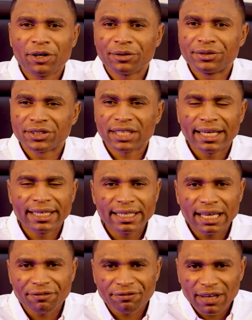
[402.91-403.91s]

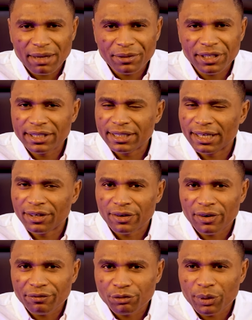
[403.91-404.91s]
concerning their family, their
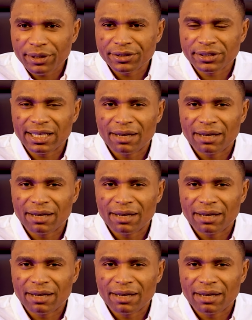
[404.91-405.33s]
loved ones,